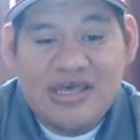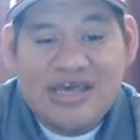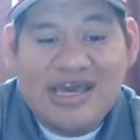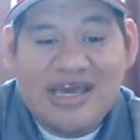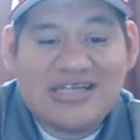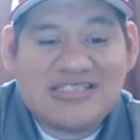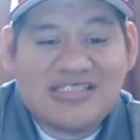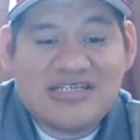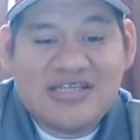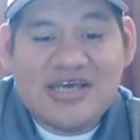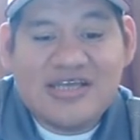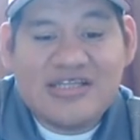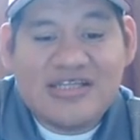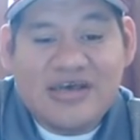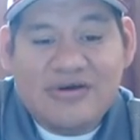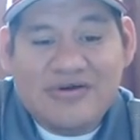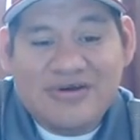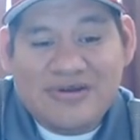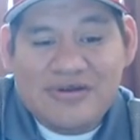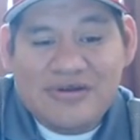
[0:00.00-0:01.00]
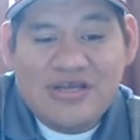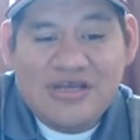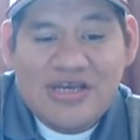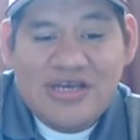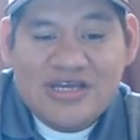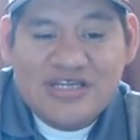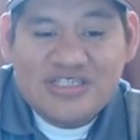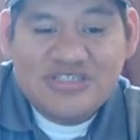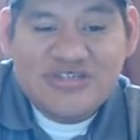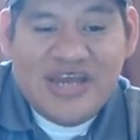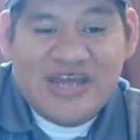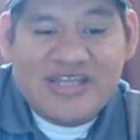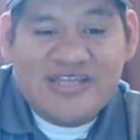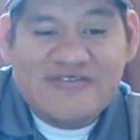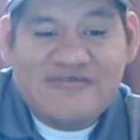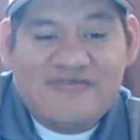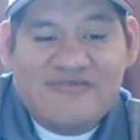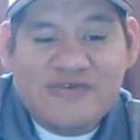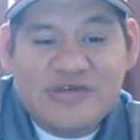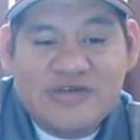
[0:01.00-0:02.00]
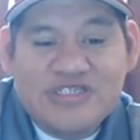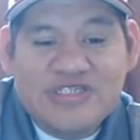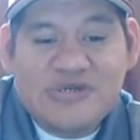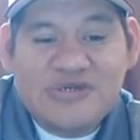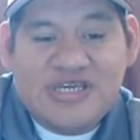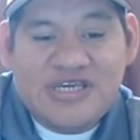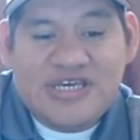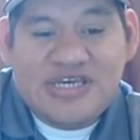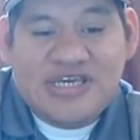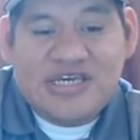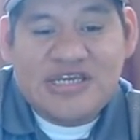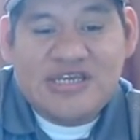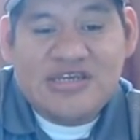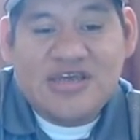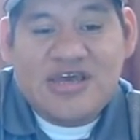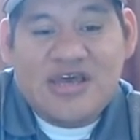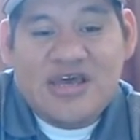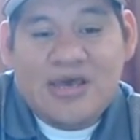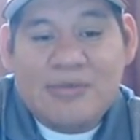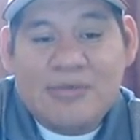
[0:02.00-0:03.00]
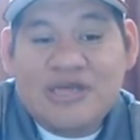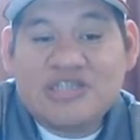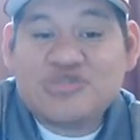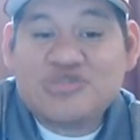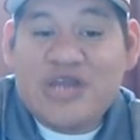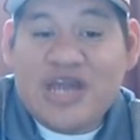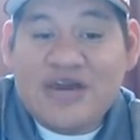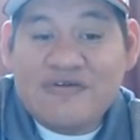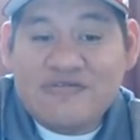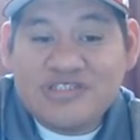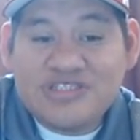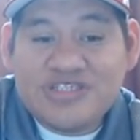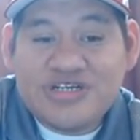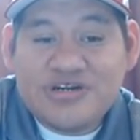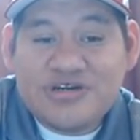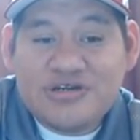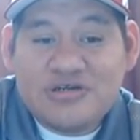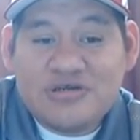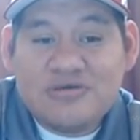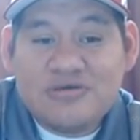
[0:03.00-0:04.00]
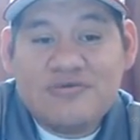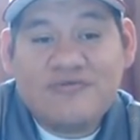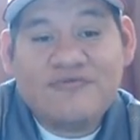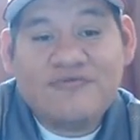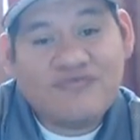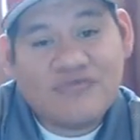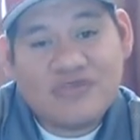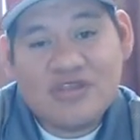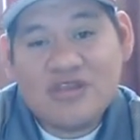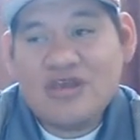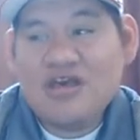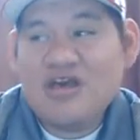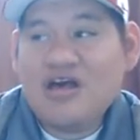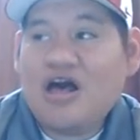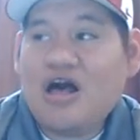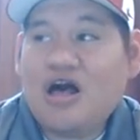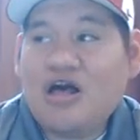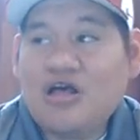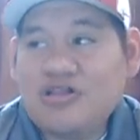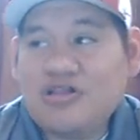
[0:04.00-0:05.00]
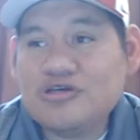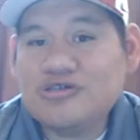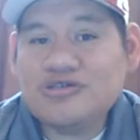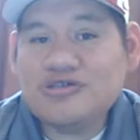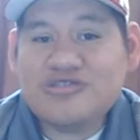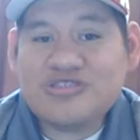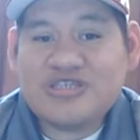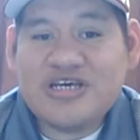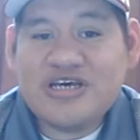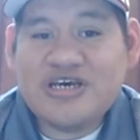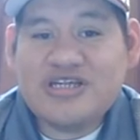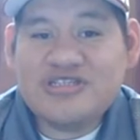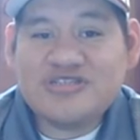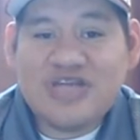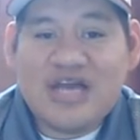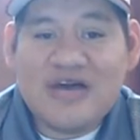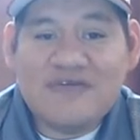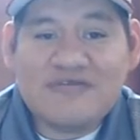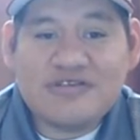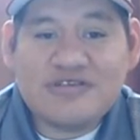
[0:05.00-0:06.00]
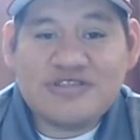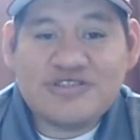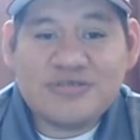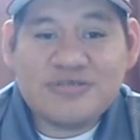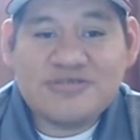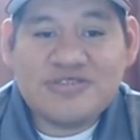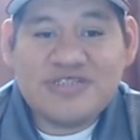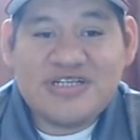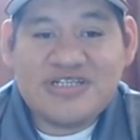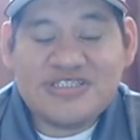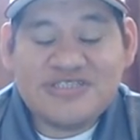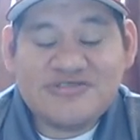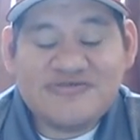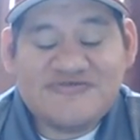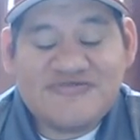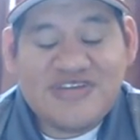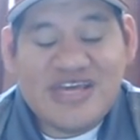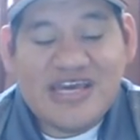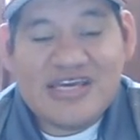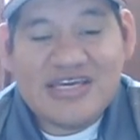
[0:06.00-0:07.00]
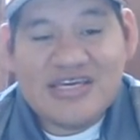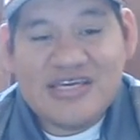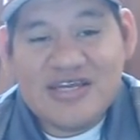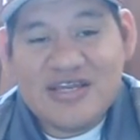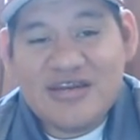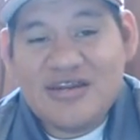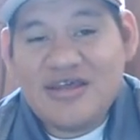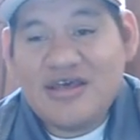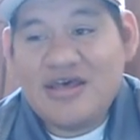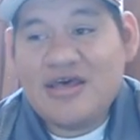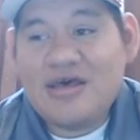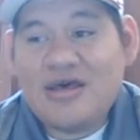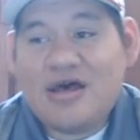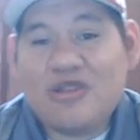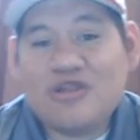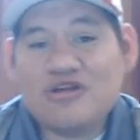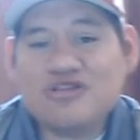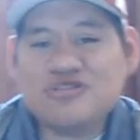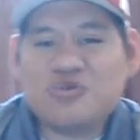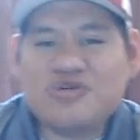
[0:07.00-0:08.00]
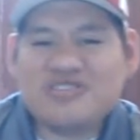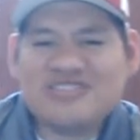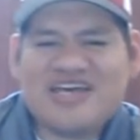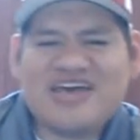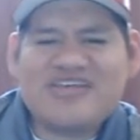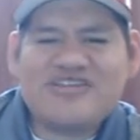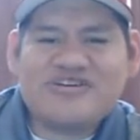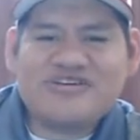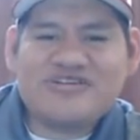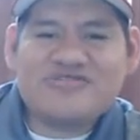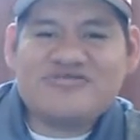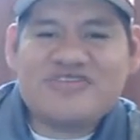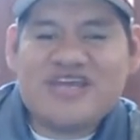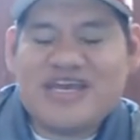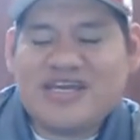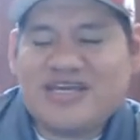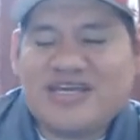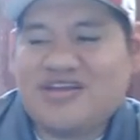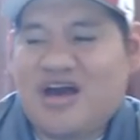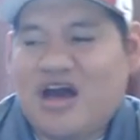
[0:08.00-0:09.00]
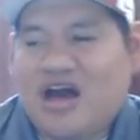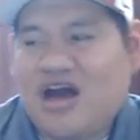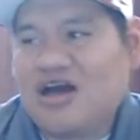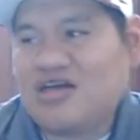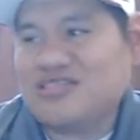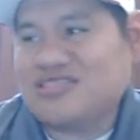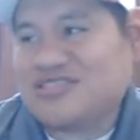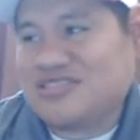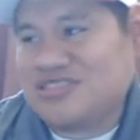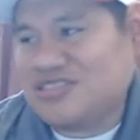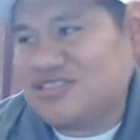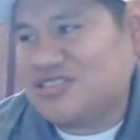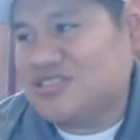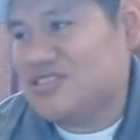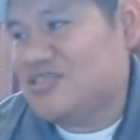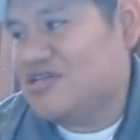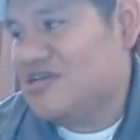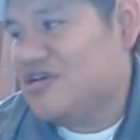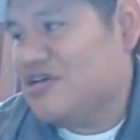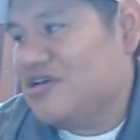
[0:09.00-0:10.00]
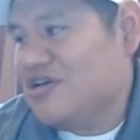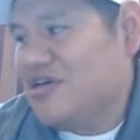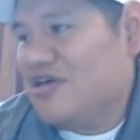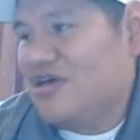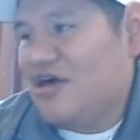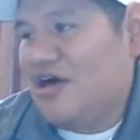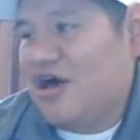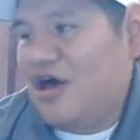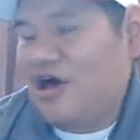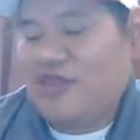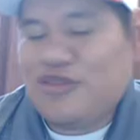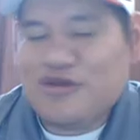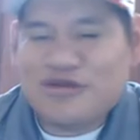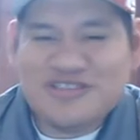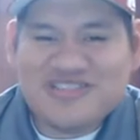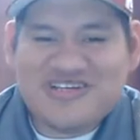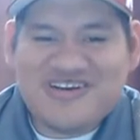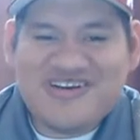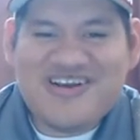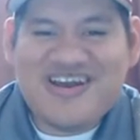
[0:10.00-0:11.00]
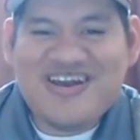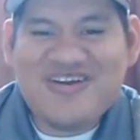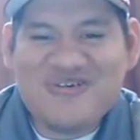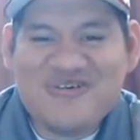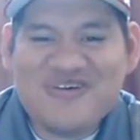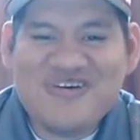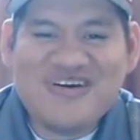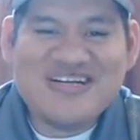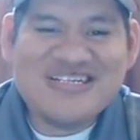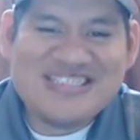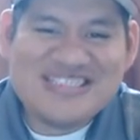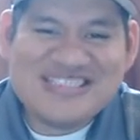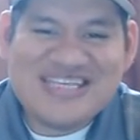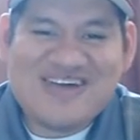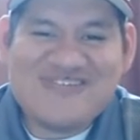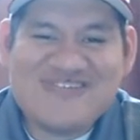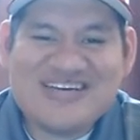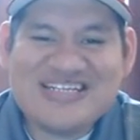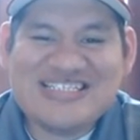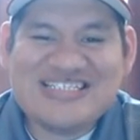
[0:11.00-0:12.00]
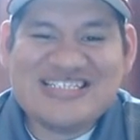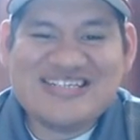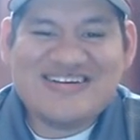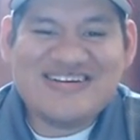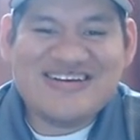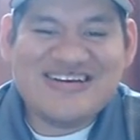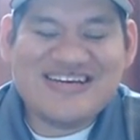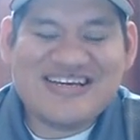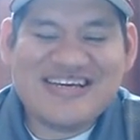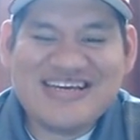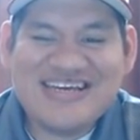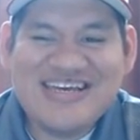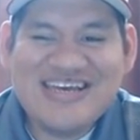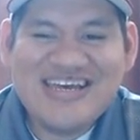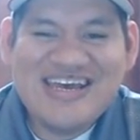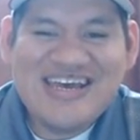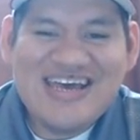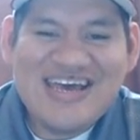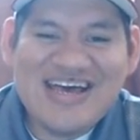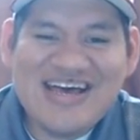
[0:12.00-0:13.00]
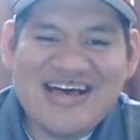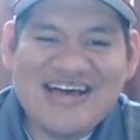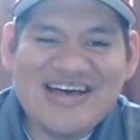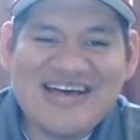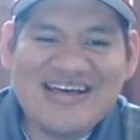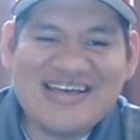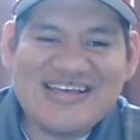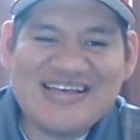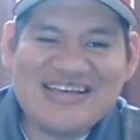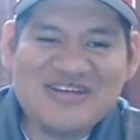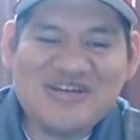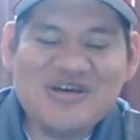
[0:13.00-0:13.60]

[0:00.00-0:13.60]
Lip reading: actually like that one. Track the foods you eat. A travel journal. All those travel trips that you've taken, all those ones, Heather, you taken to Austin, all those great ones that we took, all